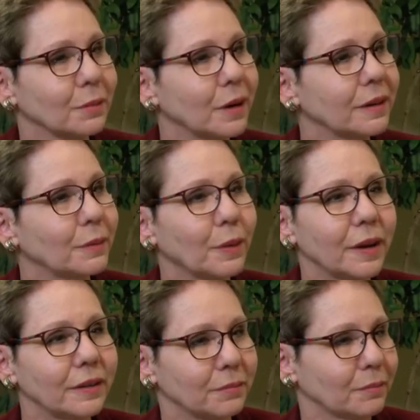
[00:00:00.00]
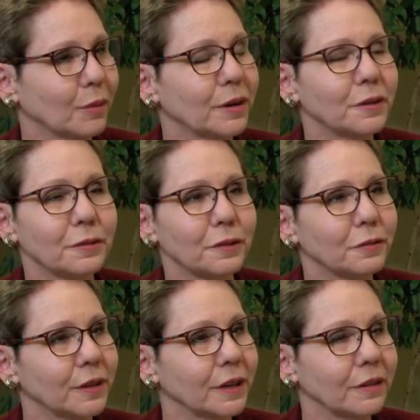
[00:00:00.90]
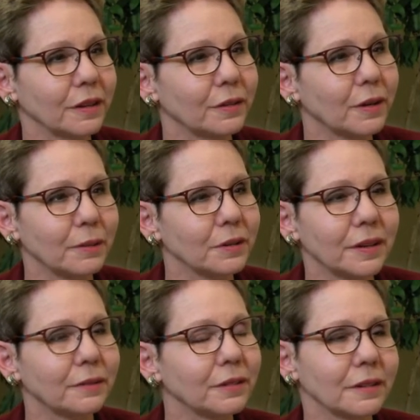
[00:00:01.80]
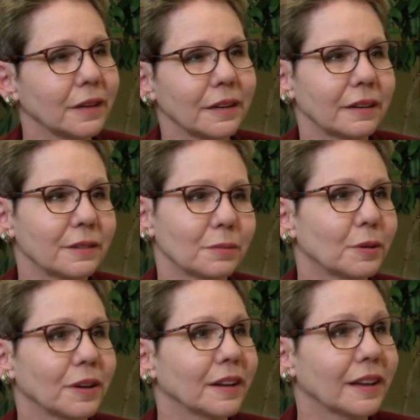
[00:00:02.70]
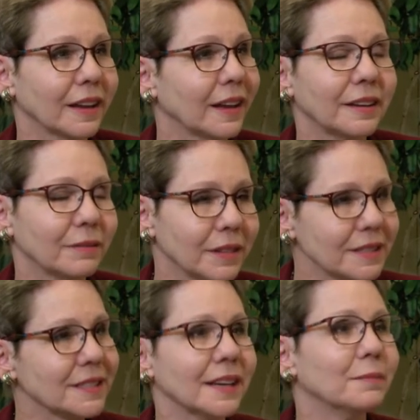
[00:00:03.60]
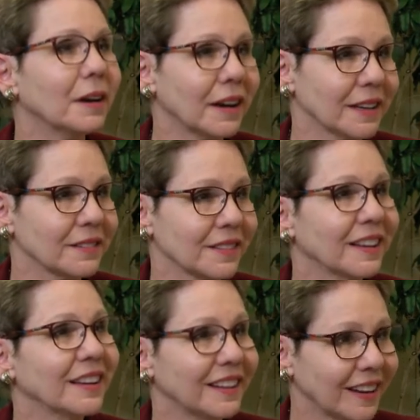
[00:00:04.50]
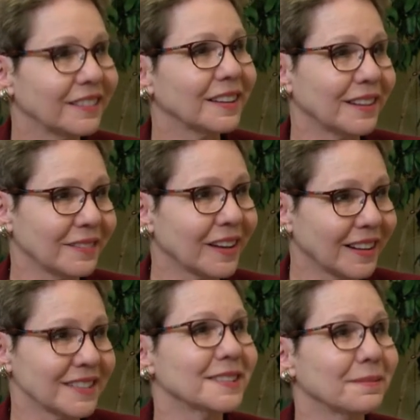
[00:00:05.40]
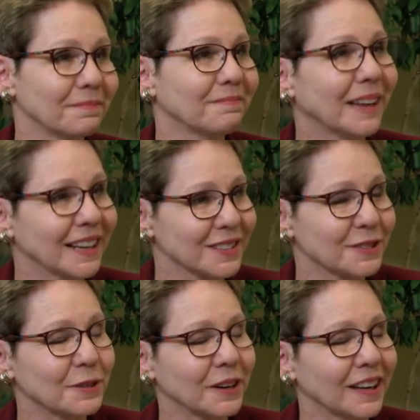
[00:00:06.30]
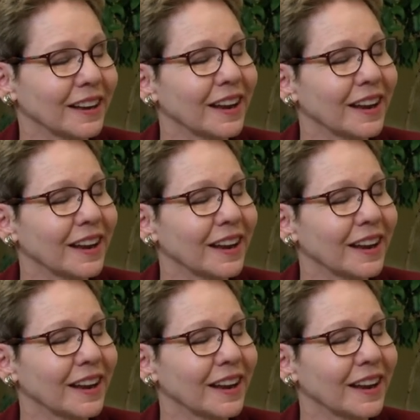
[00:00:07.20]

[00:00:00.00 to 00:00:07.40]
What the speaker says: What a wonderful figure. You know, I will never look at his work again with the same eyes now that I've got some backstory.